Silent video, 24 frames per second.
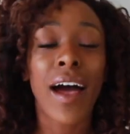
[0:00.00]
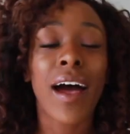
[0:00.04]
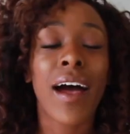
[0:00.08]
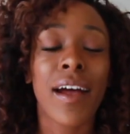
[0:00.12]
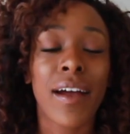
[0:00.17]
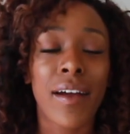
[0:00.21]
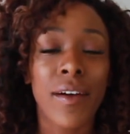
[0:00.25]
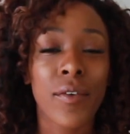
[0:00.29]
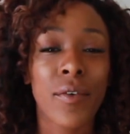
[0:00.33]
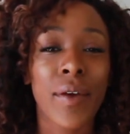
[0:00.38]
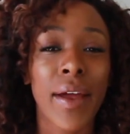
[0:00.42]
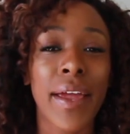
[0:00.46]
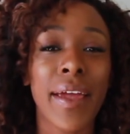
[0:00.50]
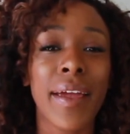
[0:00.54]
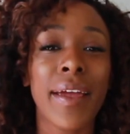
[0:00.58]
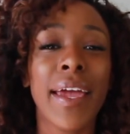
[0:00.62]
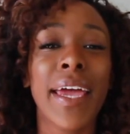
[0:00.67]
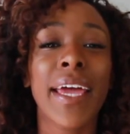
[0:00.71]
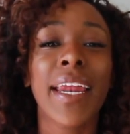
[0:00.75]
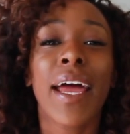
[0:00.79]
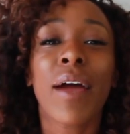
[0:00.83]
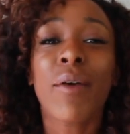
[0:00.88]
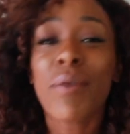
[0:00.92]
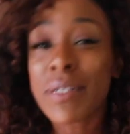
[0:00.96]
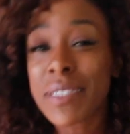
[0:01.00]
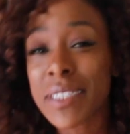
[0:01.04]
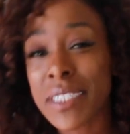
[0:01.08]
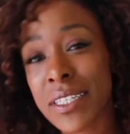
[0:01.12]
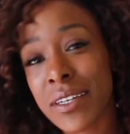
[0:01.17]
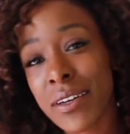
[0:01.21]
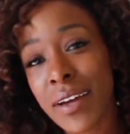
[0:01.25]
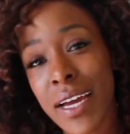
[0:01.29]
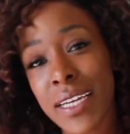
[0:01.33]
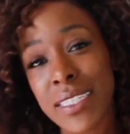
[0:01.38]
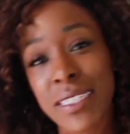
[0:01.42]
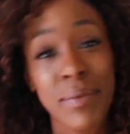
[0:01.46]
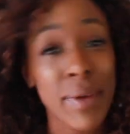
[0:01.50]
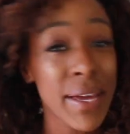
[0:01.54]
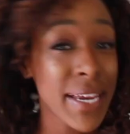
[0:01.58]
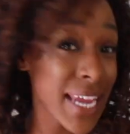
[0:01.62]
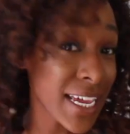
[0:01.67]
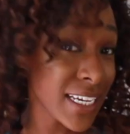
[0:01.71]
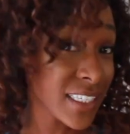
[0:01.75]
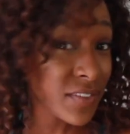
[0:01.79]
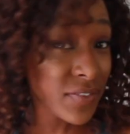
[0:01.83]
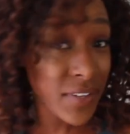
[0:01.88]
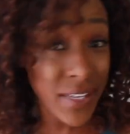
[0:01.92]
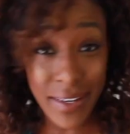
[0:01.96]
All right, and I will see you guys in my
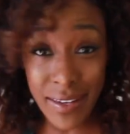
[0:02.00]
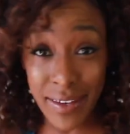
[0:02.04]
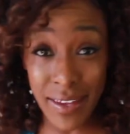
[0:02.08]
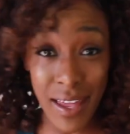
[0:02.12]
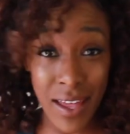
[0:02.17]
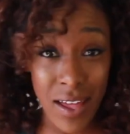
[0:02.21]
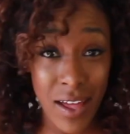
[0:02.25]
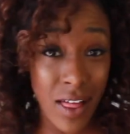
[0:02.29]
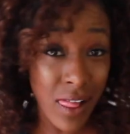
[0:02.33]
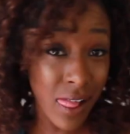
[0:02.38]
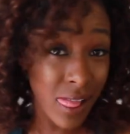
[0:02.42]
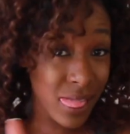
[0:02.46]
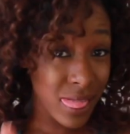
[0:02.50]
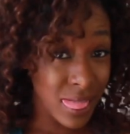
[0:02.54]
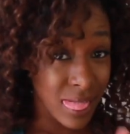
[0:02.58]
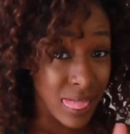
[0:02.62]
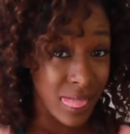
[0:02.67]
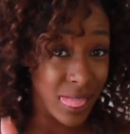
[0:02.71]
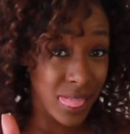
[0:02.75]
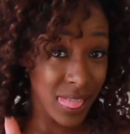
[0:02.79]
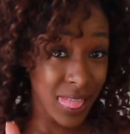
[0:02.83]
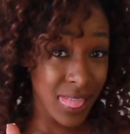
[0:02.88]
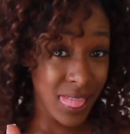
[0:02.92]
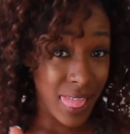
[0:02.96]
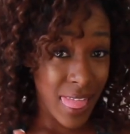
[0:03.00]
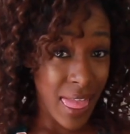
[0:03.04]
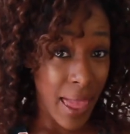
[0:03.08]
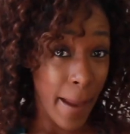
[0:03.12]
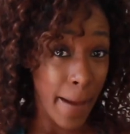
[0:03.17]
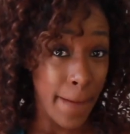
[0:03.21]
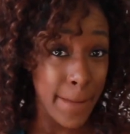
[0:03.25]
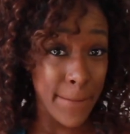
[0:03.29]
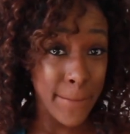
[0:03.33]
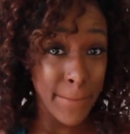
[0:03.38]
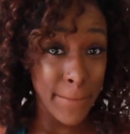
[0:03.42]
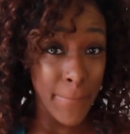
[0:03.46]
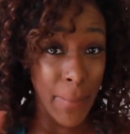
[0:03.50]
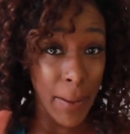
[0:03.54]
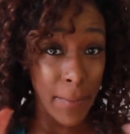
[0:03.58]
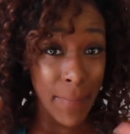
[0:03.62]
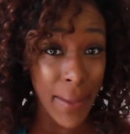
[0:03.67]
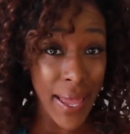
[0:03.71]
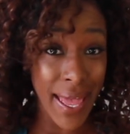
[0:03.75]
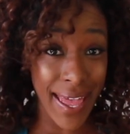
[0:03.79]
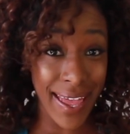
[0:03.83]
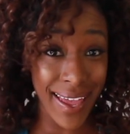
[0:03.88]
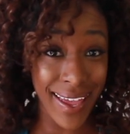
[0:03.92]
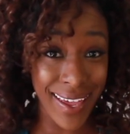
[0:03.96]
next video.
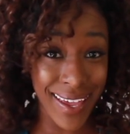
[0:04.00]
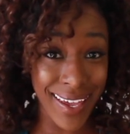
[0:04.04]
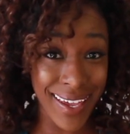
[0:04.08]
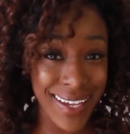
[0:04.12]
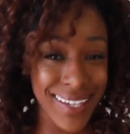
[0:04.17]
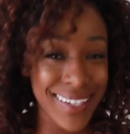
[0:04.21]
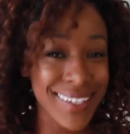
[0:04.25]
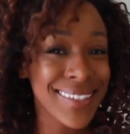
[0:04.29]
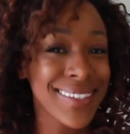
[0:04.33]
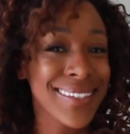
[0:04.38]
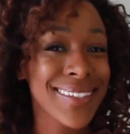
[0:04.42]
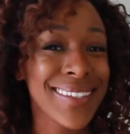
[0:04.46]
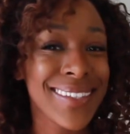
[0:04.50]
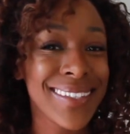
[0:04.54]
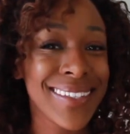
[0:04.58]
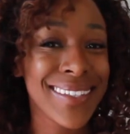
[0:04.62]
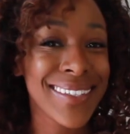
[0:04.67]
Bye-bye.